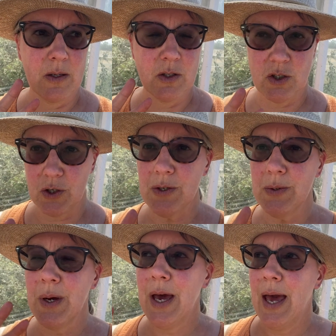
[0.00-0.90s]

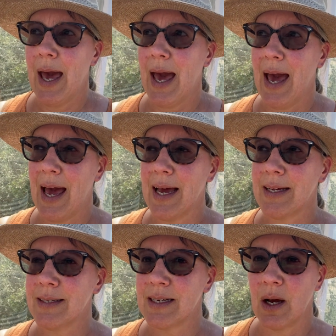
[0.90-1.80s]
due,
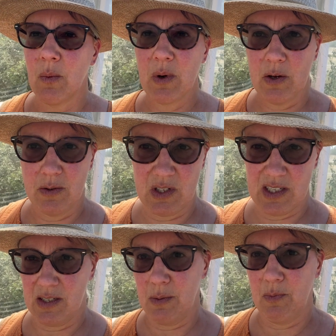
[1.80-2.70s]
and we'll
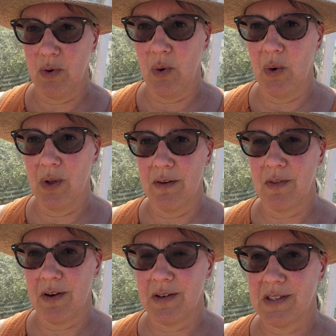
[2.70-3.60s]
just put all of
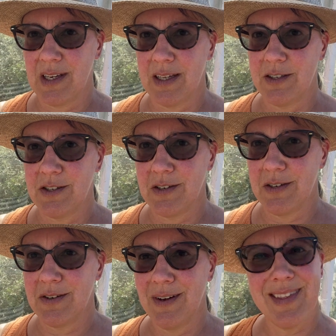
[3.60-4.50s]
those
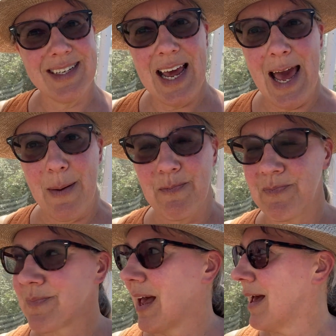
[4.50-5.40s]
into the dam,
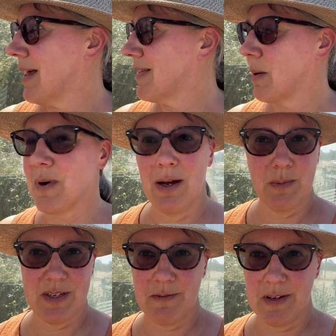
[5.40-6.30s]
and that will
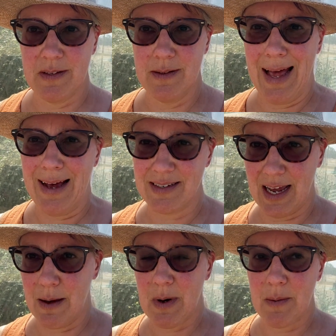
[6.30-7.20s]
help to fill our
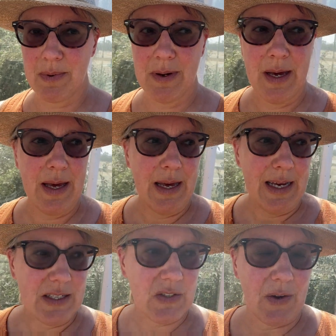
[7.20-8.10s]
dam up.
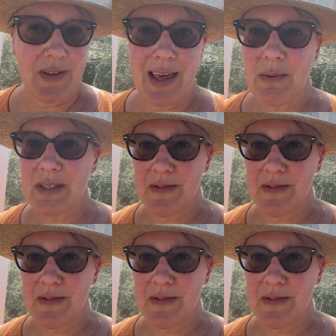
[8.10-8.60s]
So that was